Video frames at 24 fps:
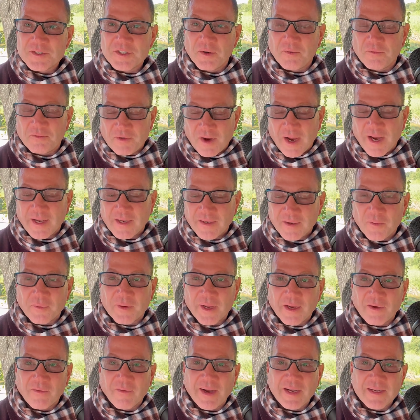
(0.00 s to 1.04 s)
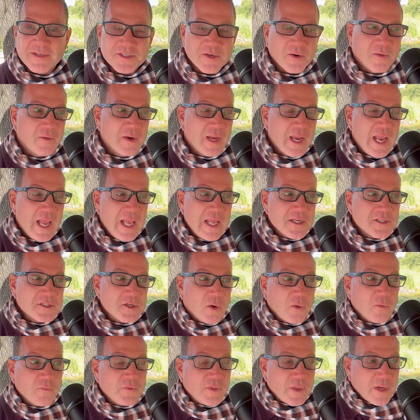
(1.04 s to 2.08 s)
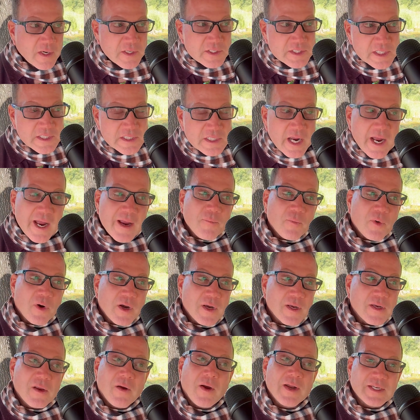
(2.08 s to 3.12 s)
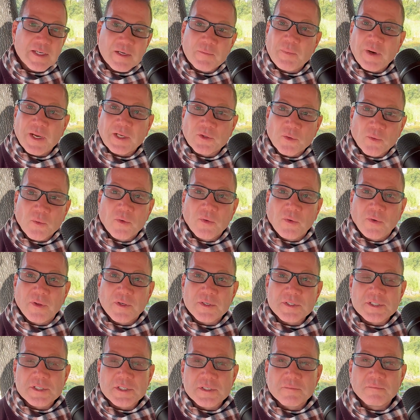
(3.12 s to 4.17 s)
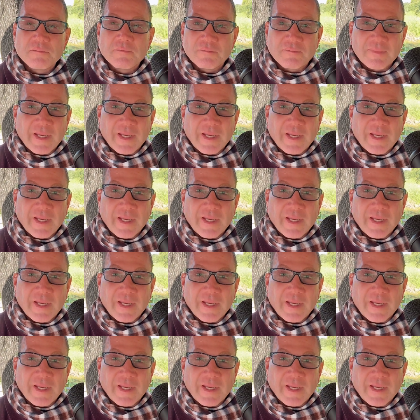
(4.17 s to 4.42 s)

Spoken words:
So fine, okay, great. So there's a time where I did break the rules.